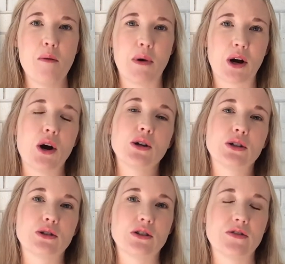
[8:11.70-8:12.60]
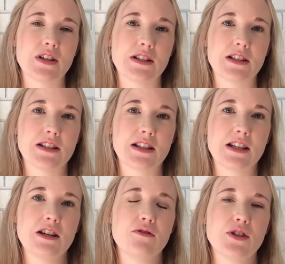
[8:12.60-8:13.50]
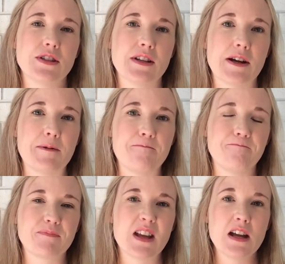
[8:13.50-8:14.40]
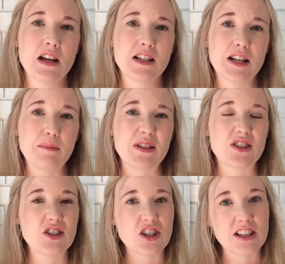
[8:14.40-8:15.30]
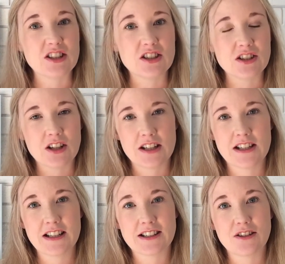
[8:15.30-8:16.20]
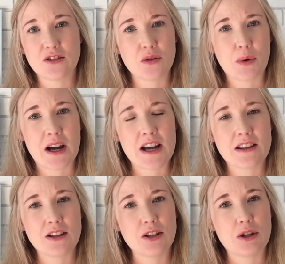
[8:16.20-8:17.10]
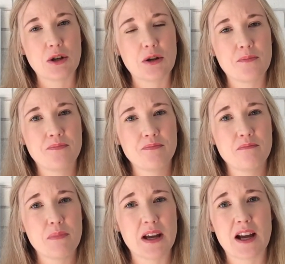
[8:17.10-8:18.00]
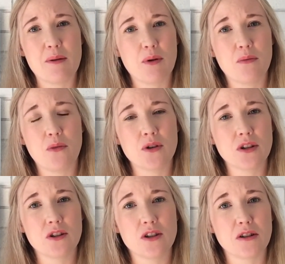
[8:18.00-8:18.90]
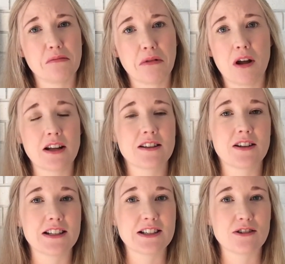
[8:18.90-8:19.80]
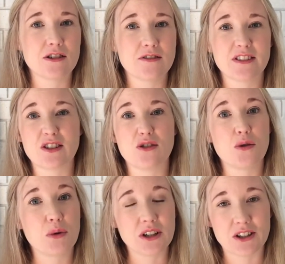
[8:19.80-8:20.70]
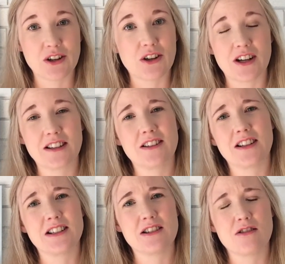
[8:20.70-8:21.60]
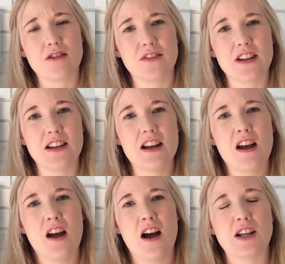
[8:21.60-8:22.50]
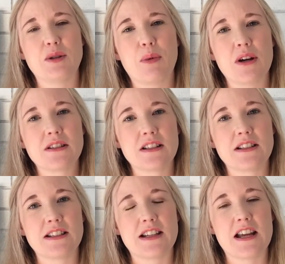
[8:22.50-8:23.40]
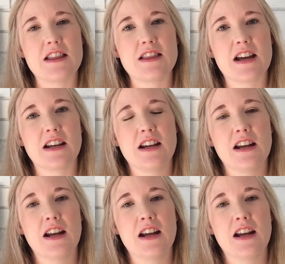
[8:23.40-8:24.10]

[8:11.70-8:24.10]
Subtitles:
My goal in all of this is to give you some tips, suggestions, ideas along the way that you pick up on what you like the idea of, ignore what you don't like the idea of, and I suppose understand that